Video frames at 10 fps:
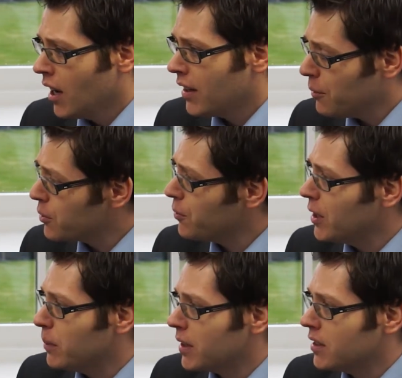And that was a
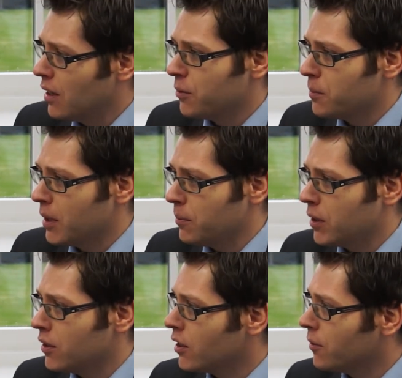really big step for me
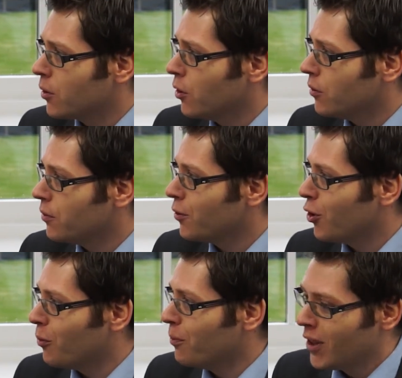because I've gone
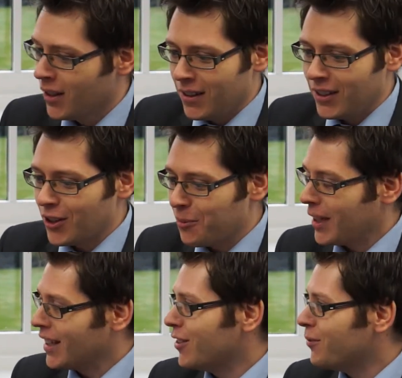from, you know,
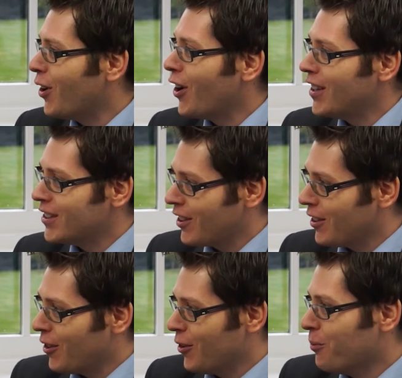being an
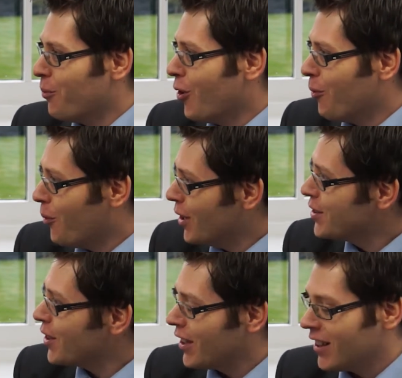advisor on, on yeah.
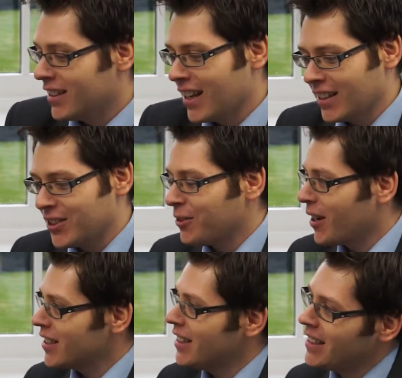one side of the desk to
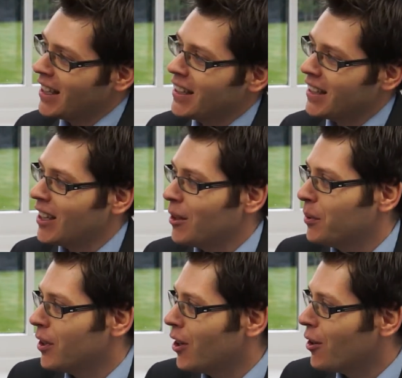actually taking
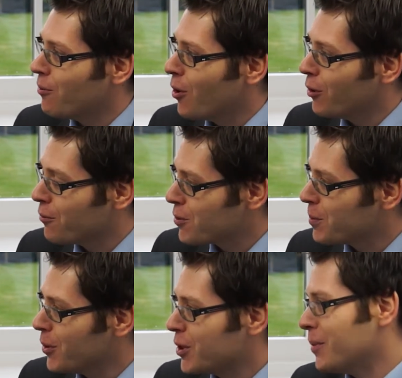up a, a, role of
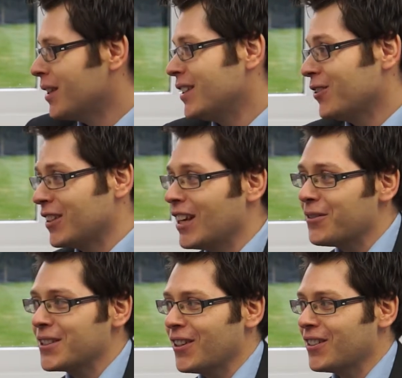responsibility on the
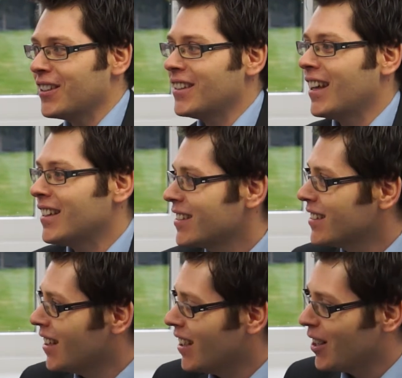other side of the
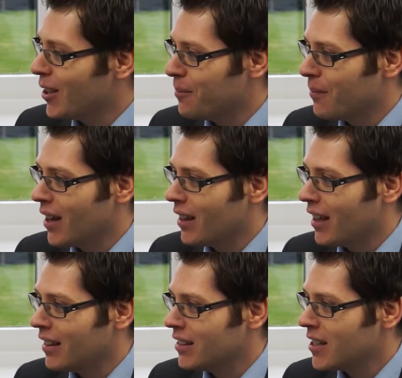desk um,
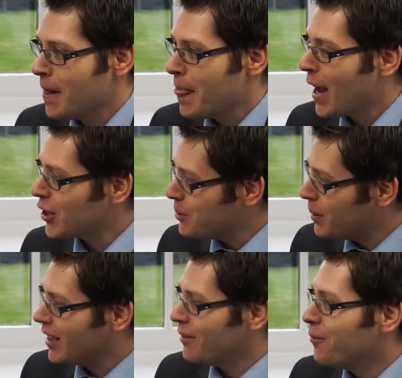and actually
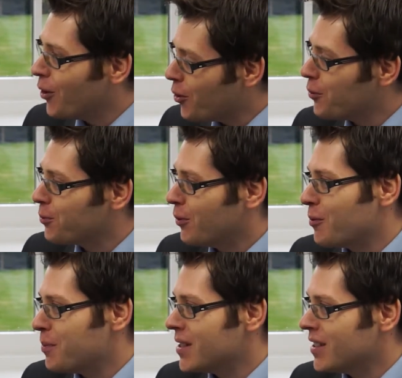being involved with
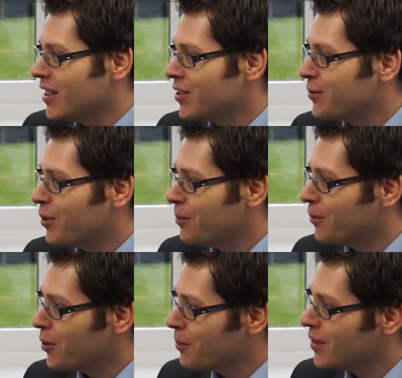a business
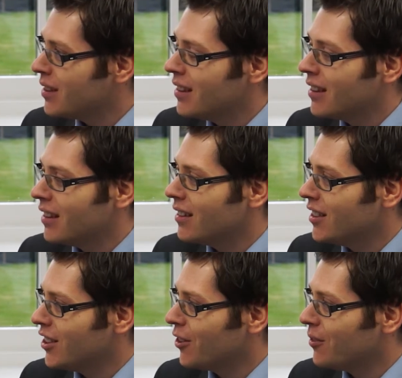from, from
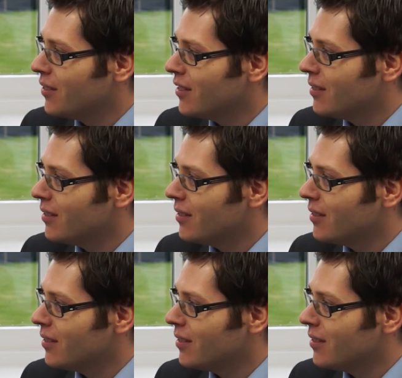you know,